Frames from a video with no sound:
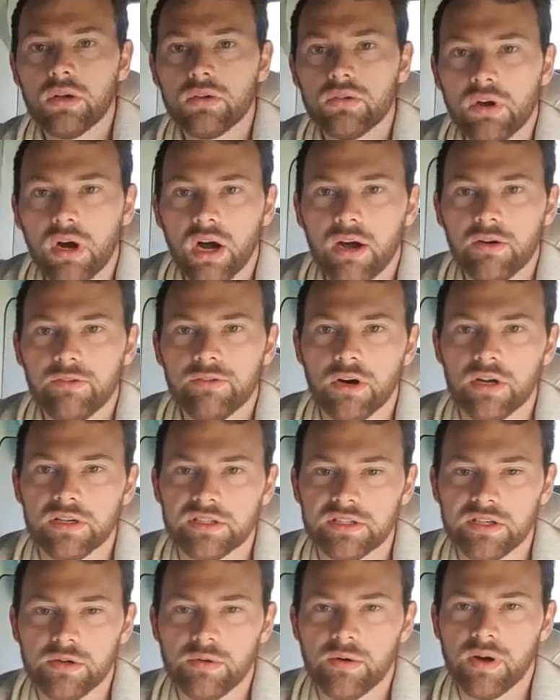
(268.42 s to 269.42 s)
Right, I thought I'd
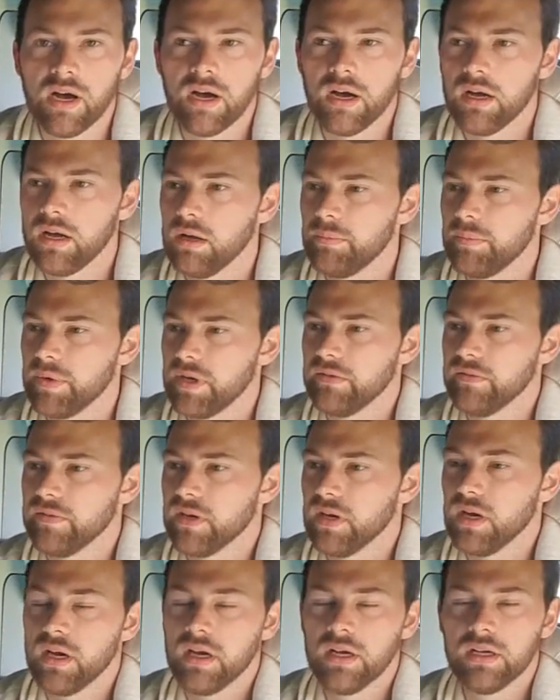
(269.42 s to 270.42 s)
do a bit of
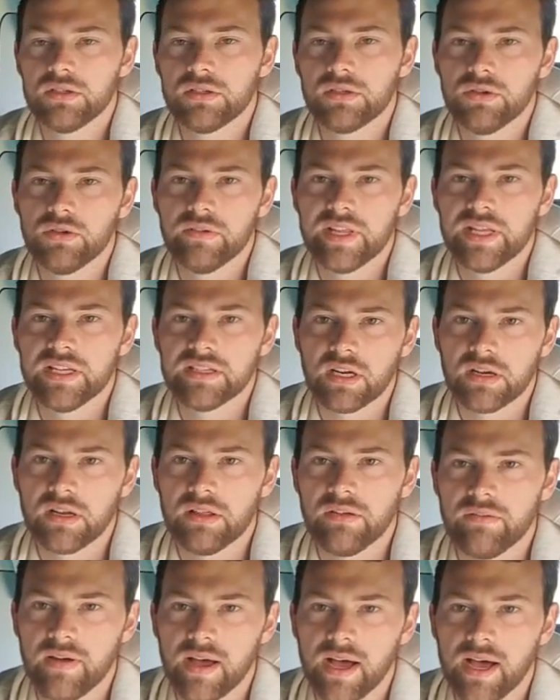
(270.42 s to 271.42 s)
a tour of the
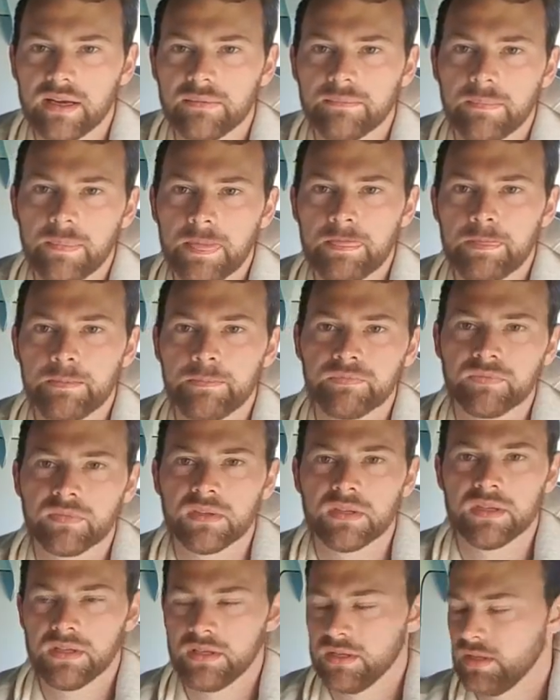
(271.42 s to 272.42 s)
inside of the van.
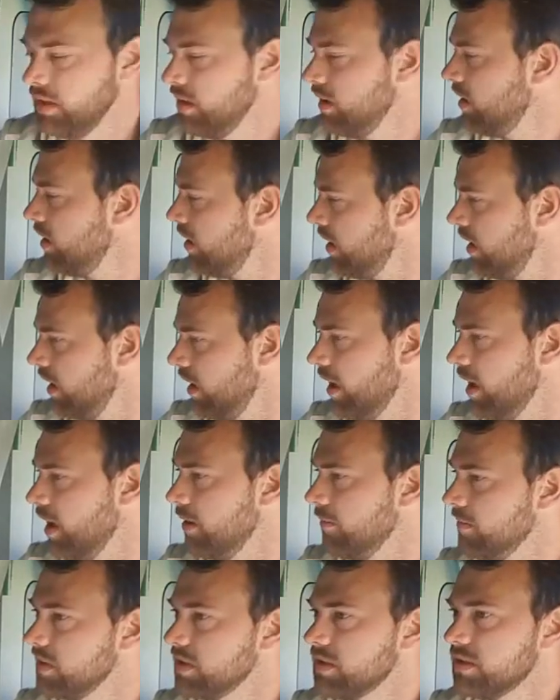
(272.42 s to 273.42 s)

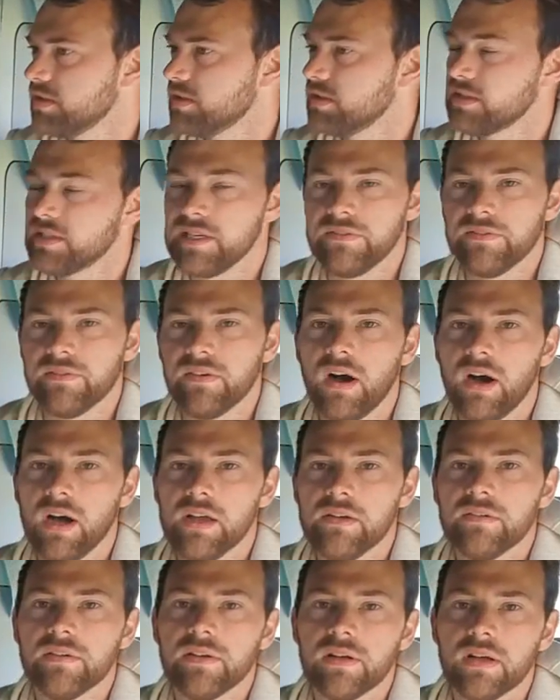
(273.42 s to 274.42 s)

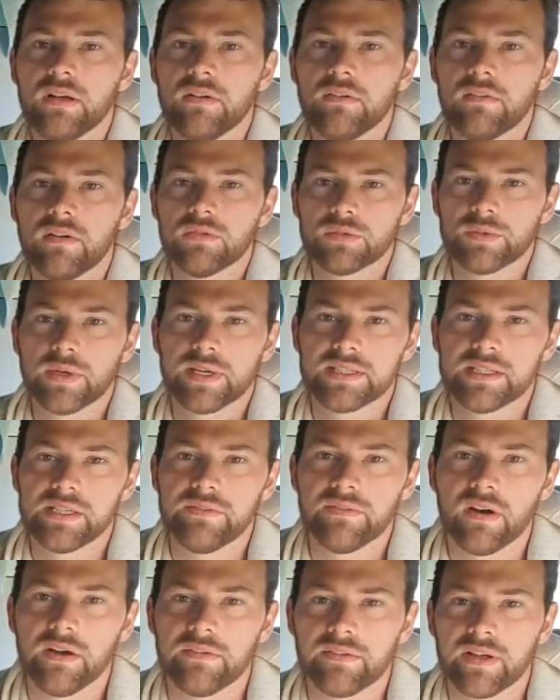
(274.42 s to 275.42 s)
T5, Volkswagen
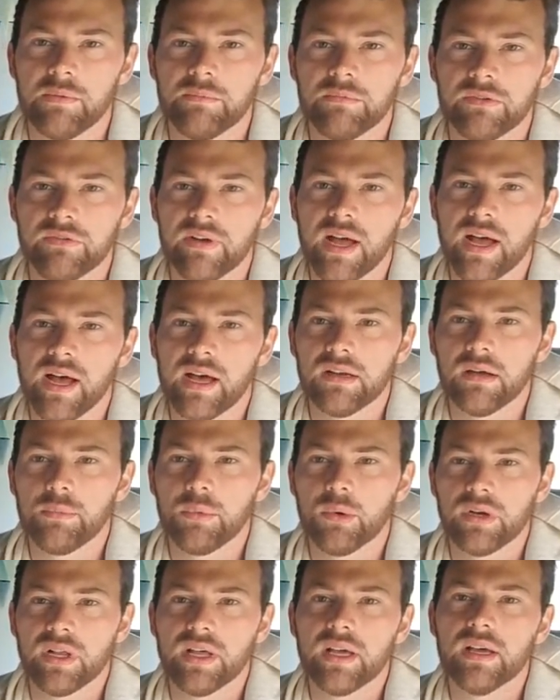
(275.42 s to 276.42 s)
T5 Campervan. I
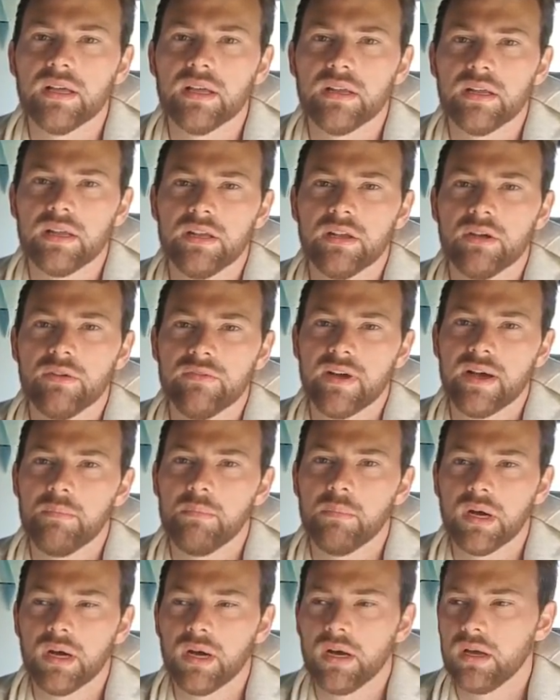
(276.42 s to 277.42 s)
bought it in
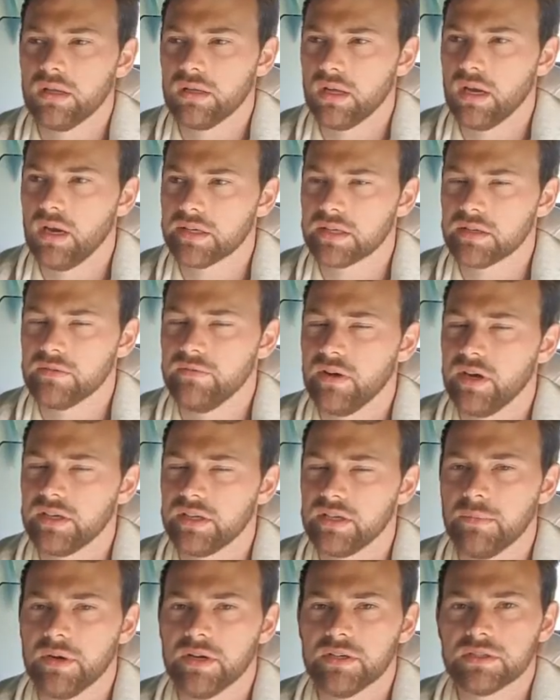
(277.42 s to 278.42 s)
November. I'd
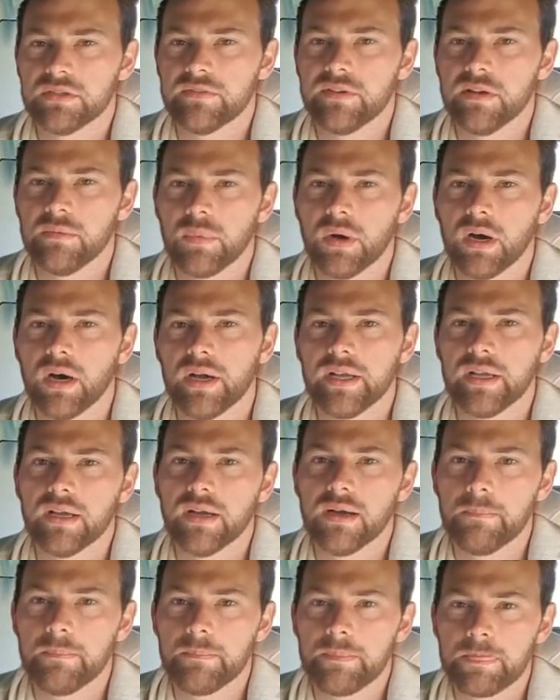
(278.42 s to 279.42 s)
converted most of it
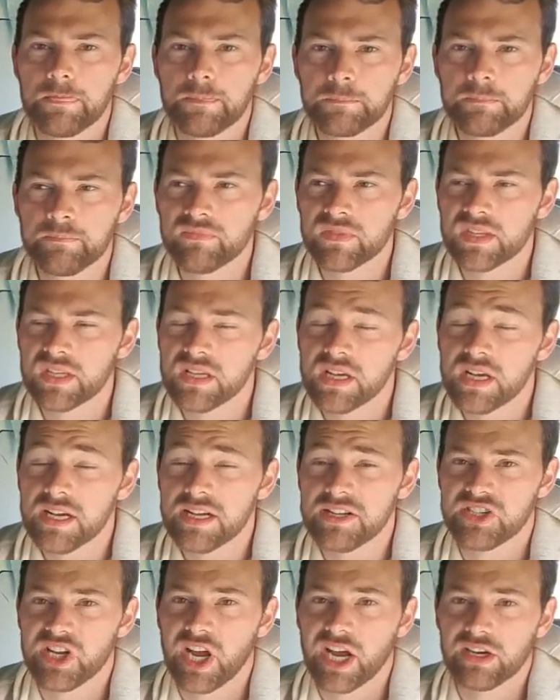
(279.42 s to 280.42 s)
by
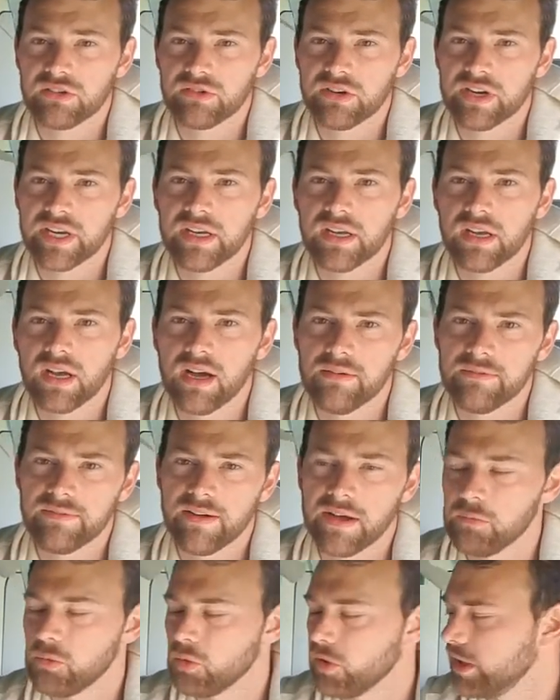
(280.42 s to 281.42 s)
January,
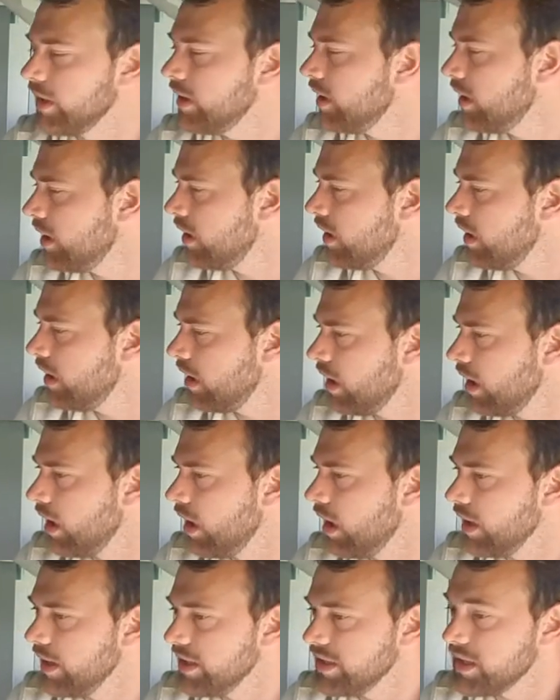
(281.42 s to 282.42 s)
February.
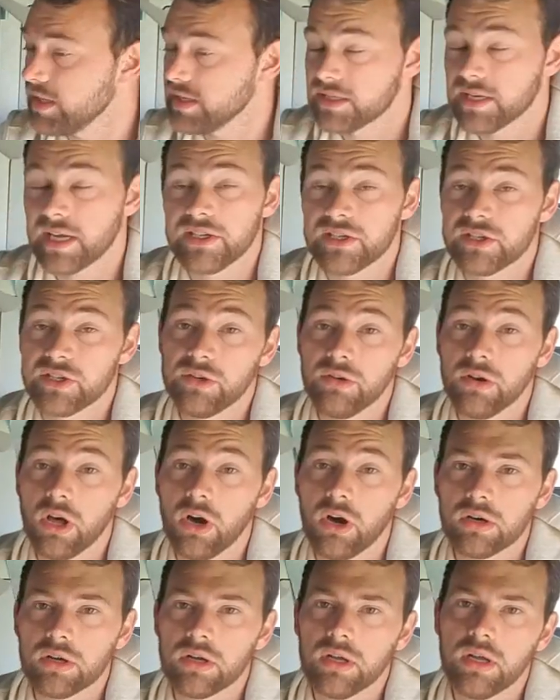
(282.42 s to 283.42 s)
It didn't take too
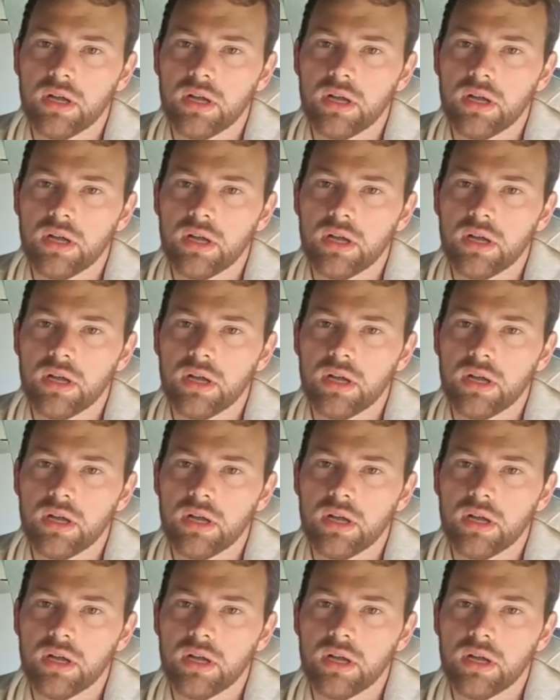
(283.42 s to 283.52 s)
long.